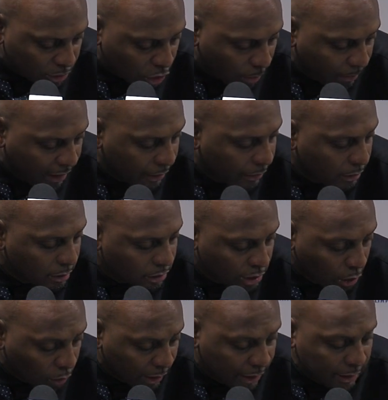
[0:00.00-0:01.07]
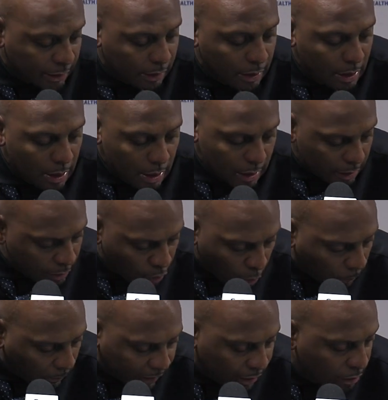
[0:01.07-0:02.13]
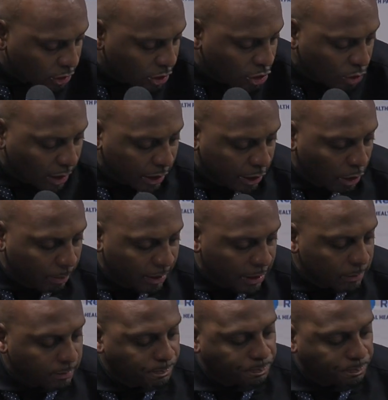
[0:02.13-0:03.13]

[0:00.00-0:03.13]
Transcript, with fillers: is on me, totally. No players, just strictly on me.